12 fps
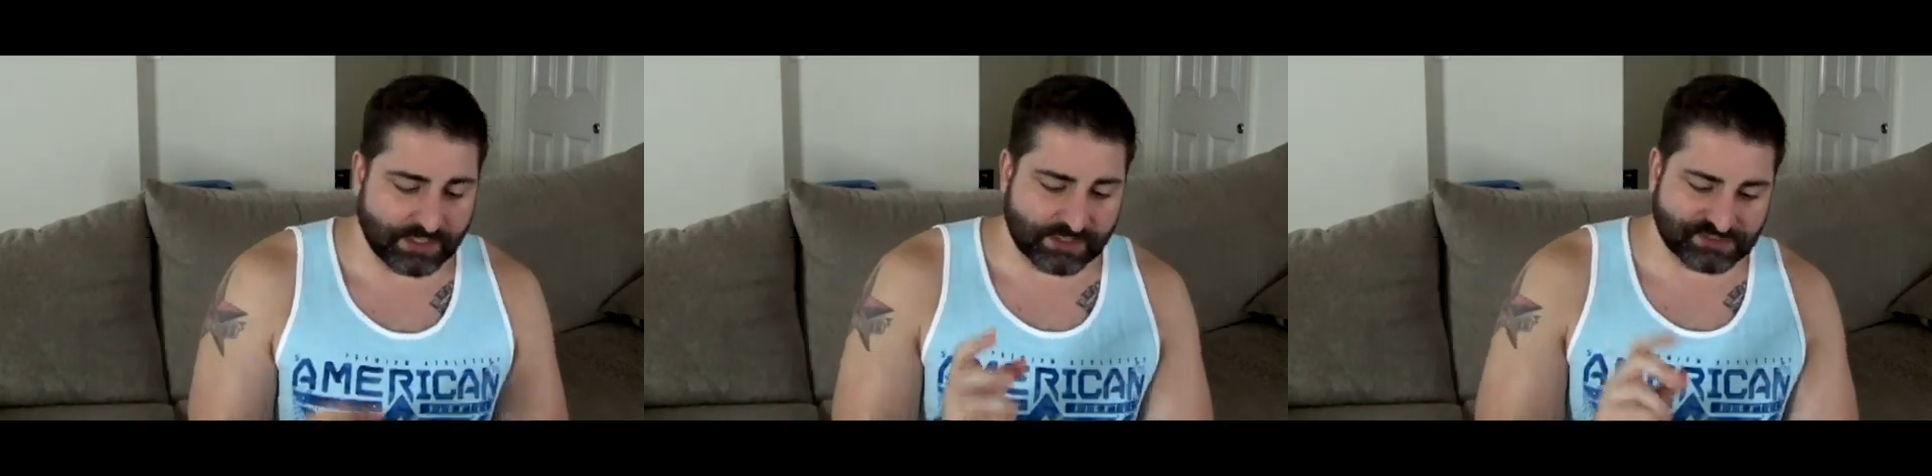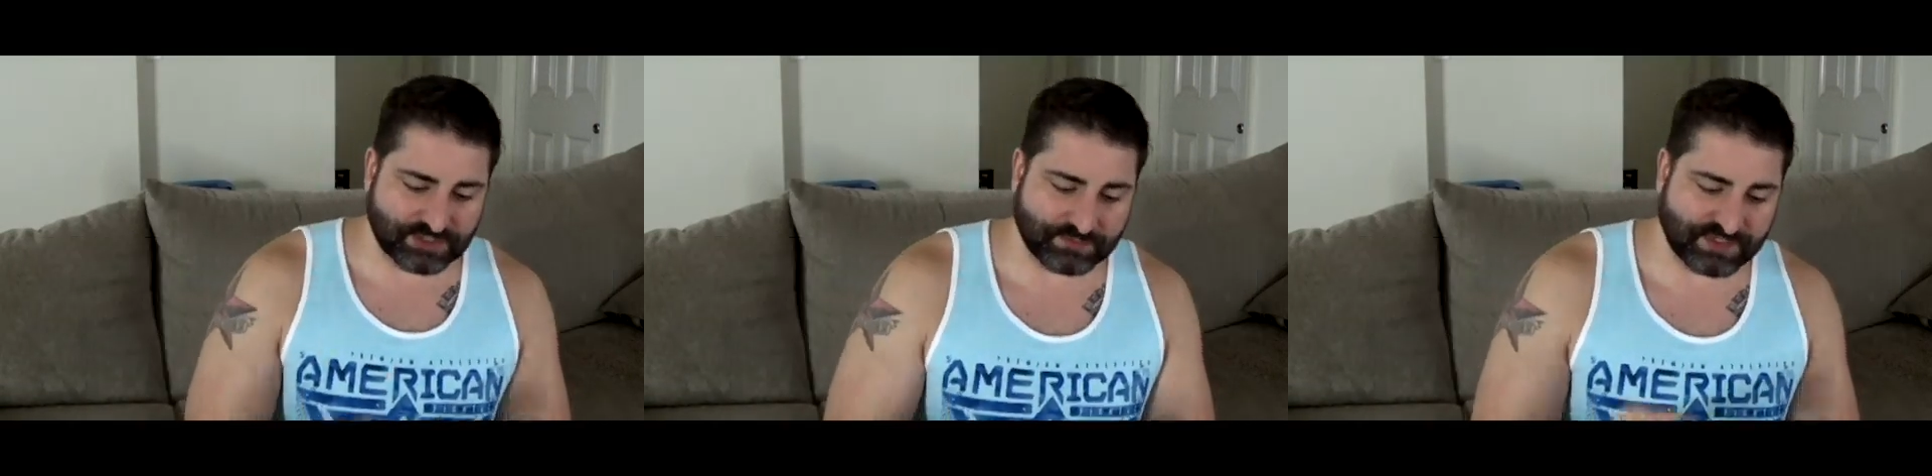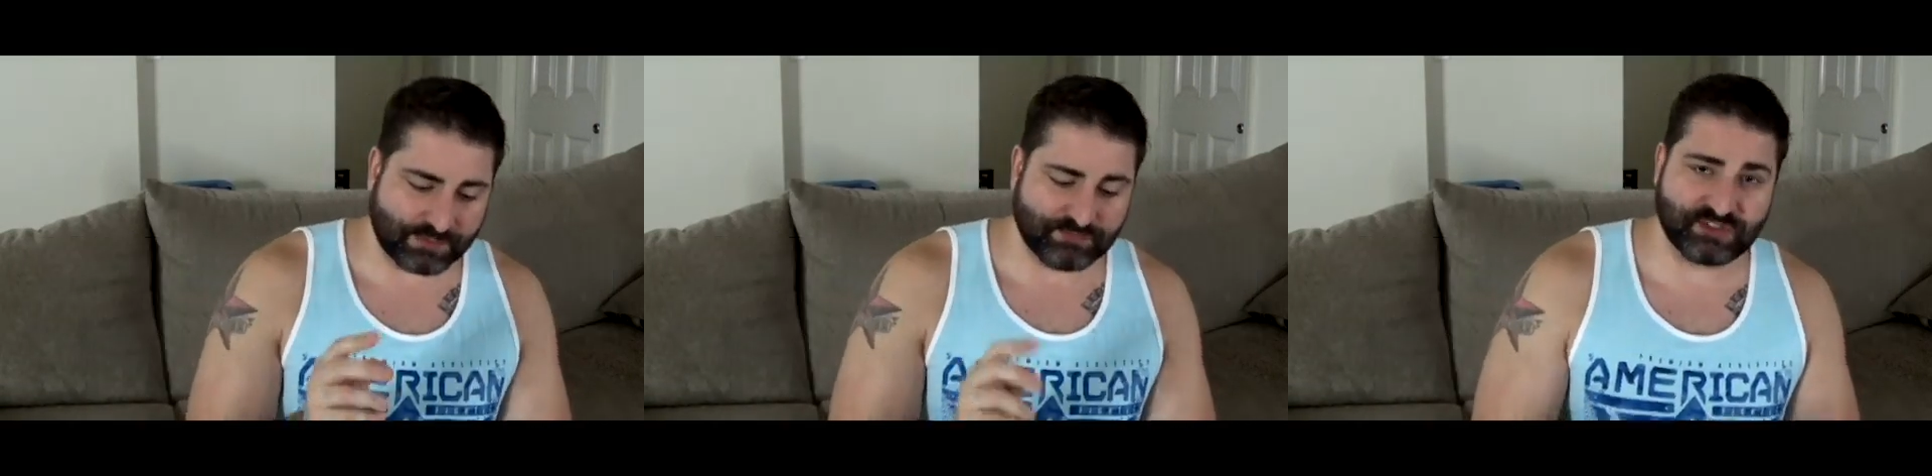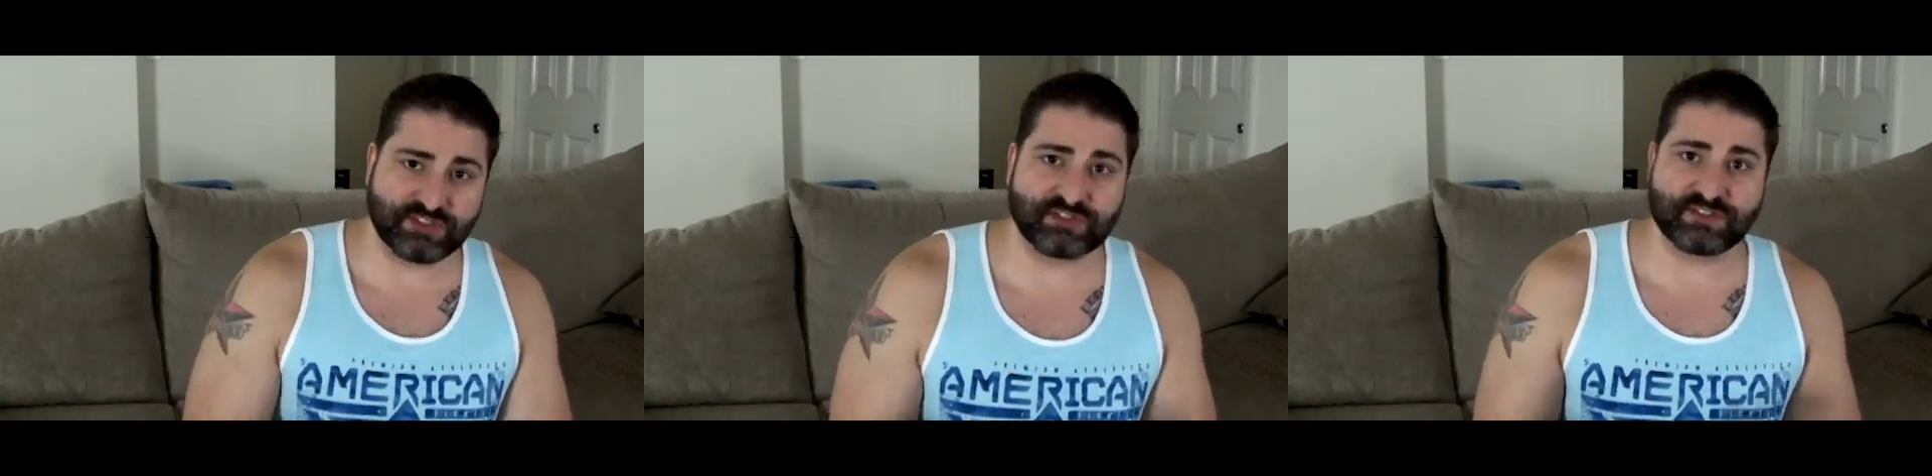
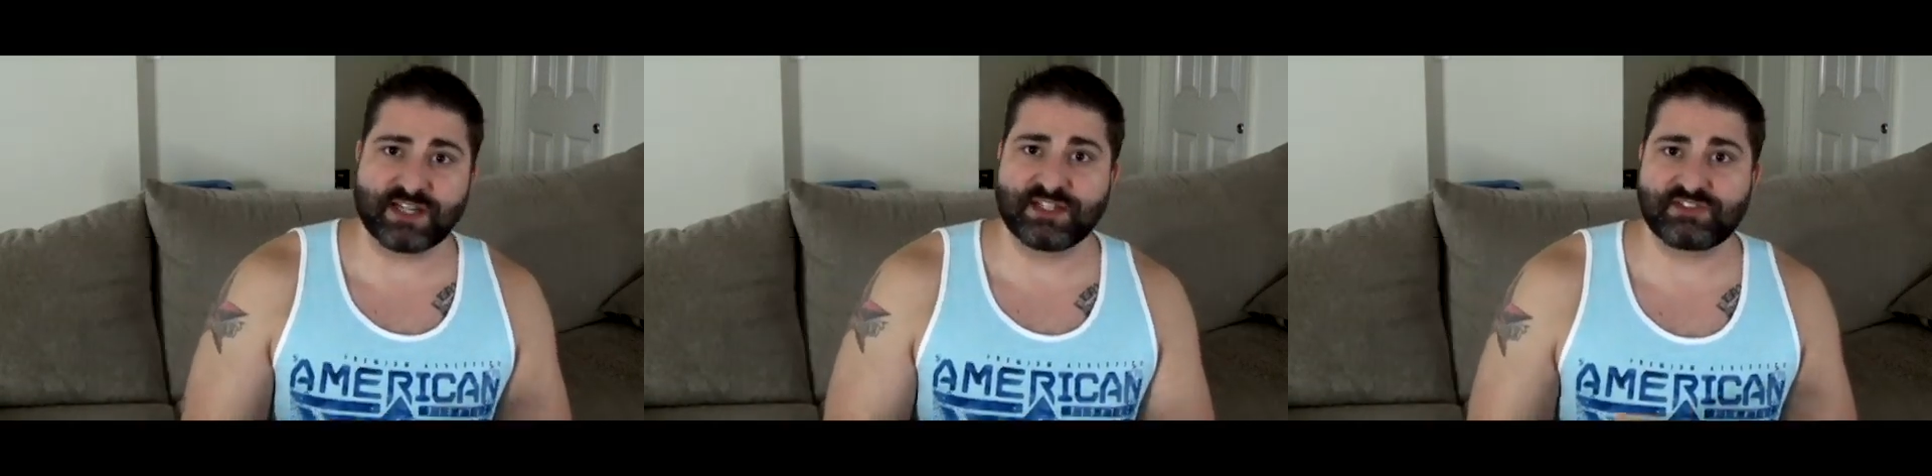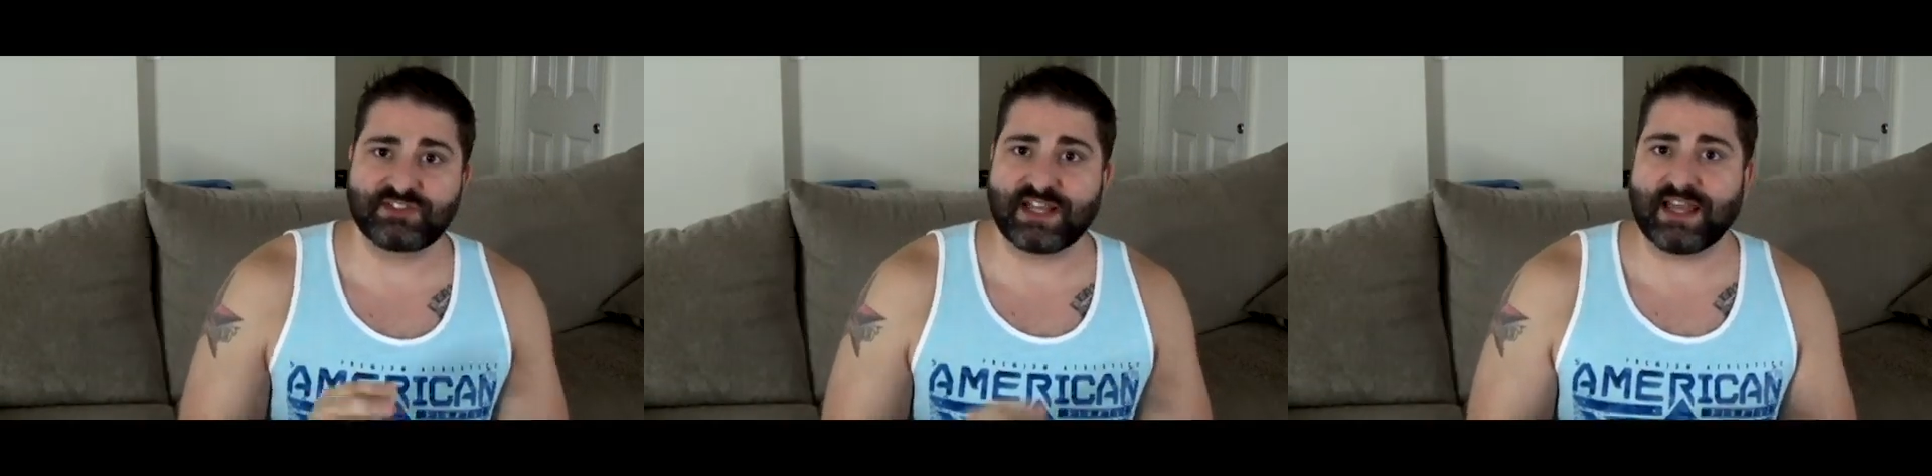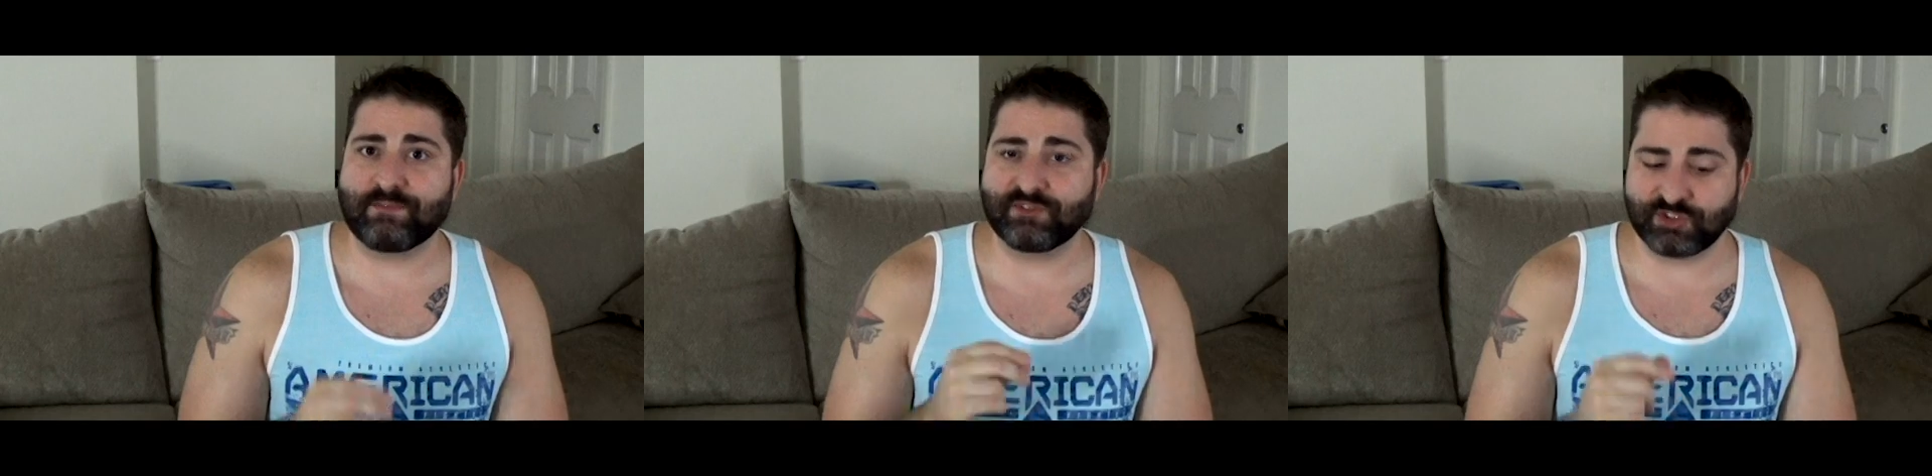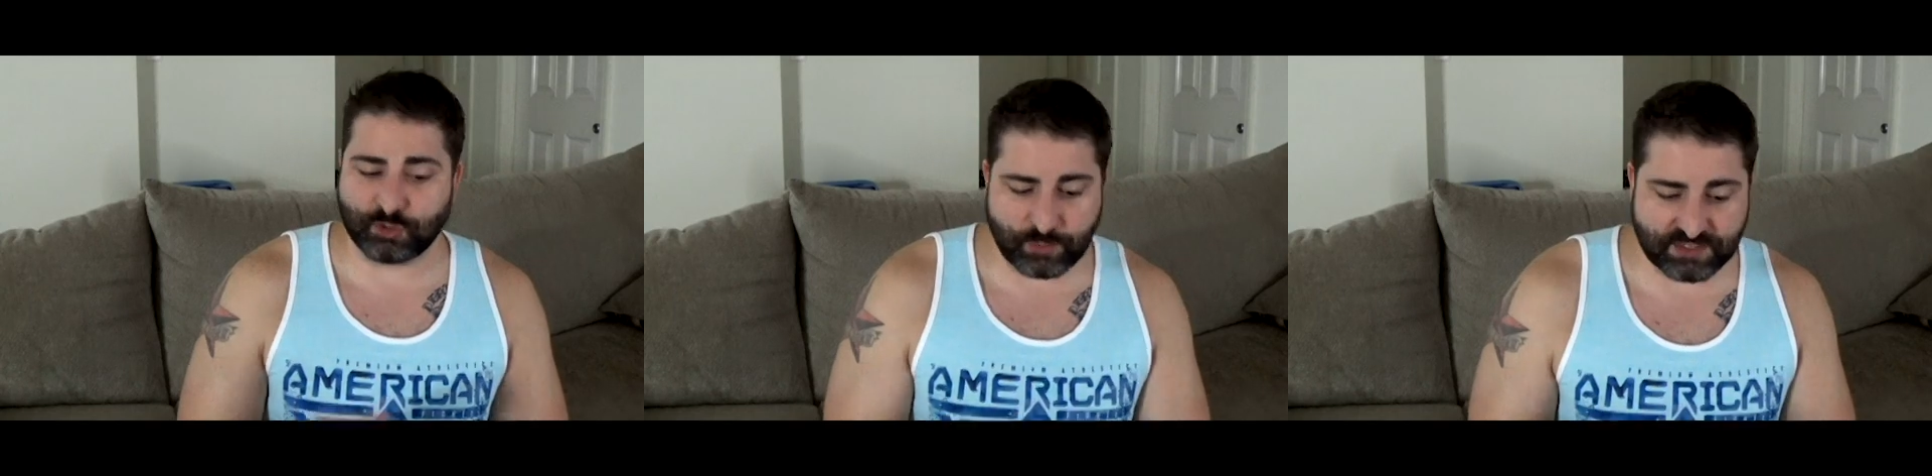Sometimes these are nice to have as
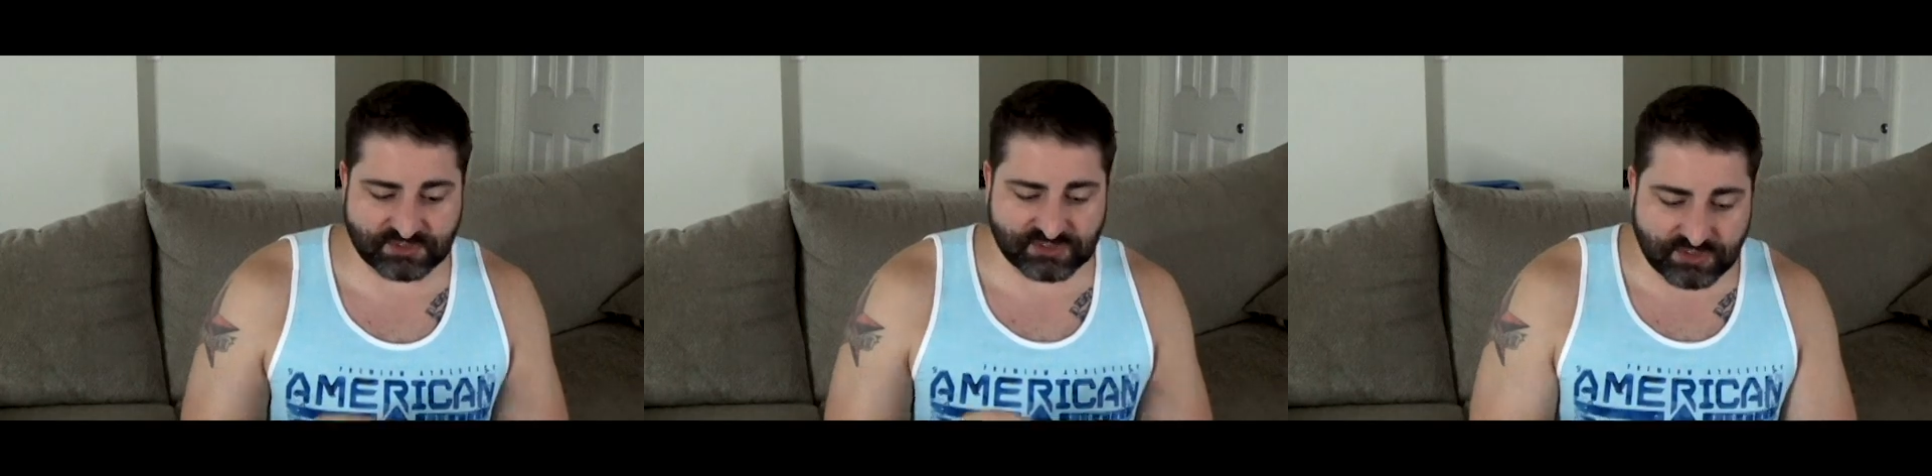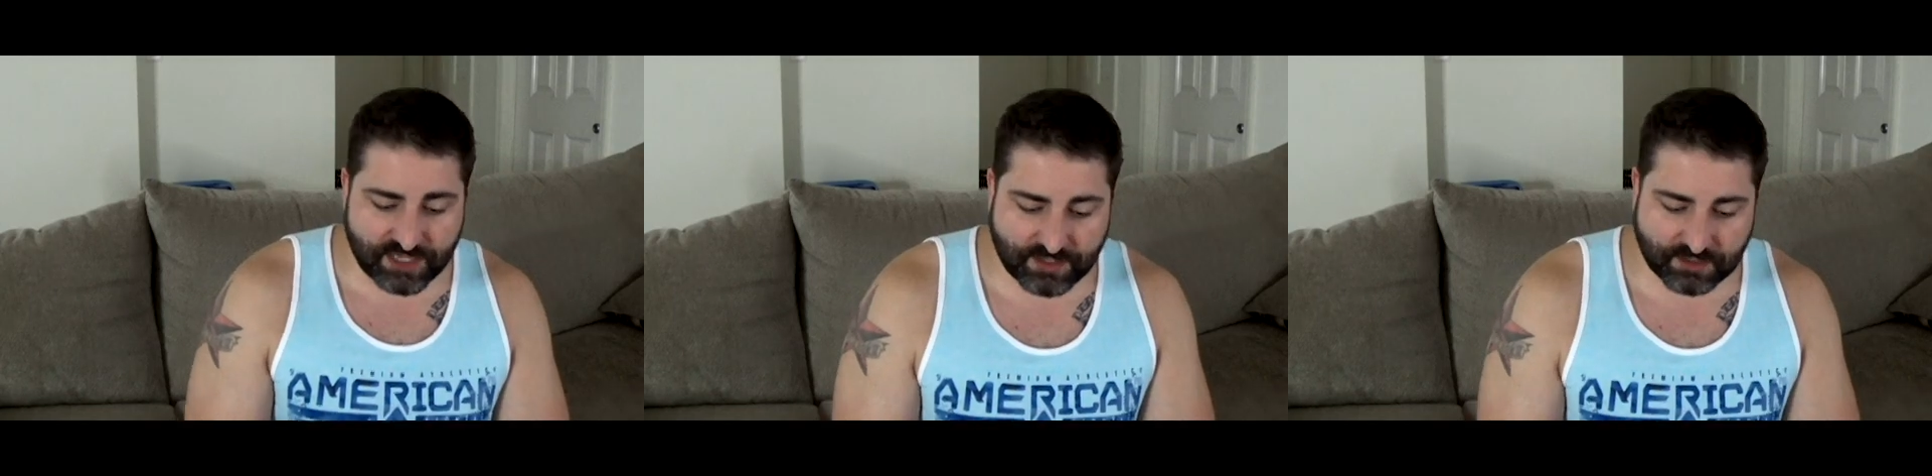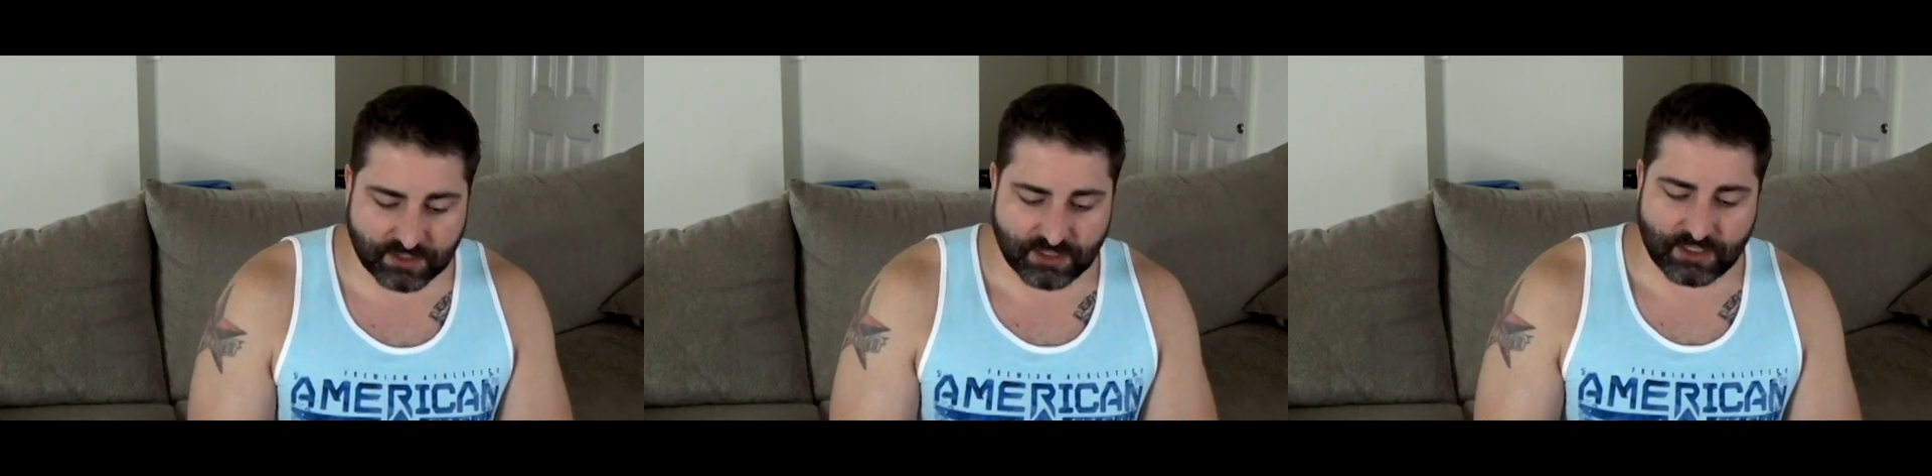a quick snack